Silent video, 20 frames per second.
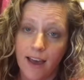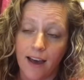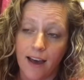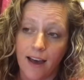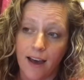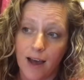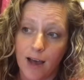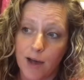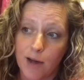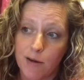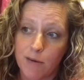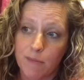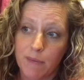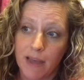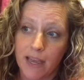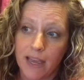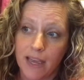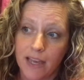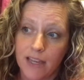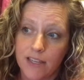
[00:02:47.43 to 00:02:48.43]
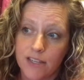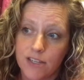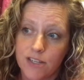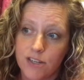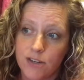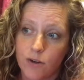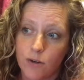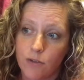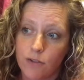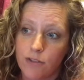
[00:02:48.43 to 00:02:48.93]
And
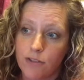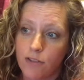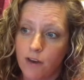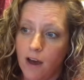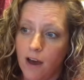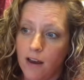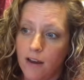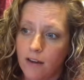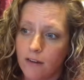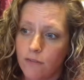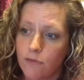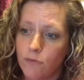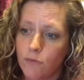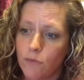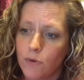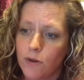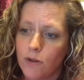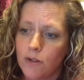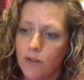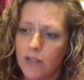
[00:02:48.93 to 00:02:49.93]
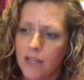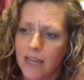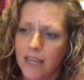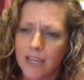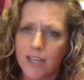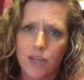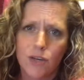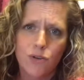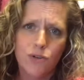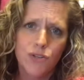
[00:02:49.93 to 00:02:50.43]
the thought of, well,
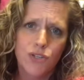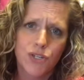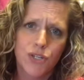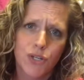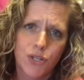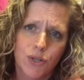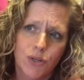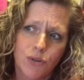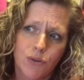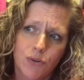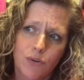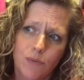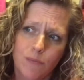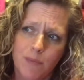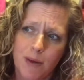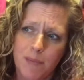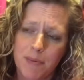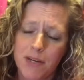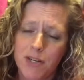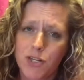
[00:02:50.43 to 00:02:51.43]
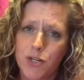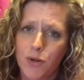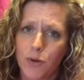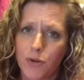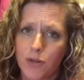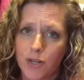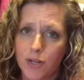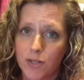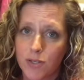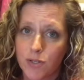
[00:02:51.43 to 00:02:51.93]
it used to, maybe I should
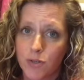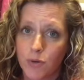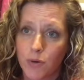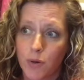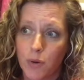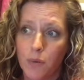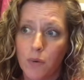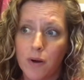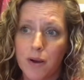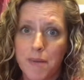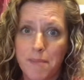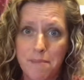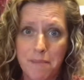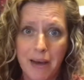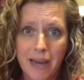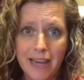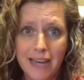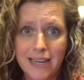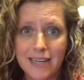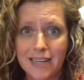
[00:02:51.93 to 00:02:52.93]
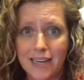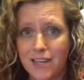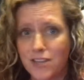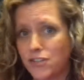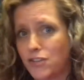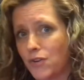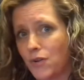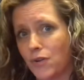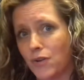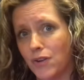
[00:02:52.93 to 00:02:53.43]
hold on to it, or I
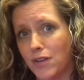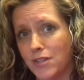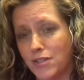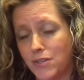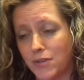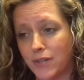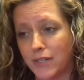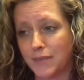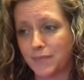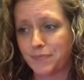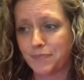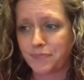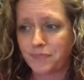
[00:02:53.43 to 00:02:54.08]
should hold on to it,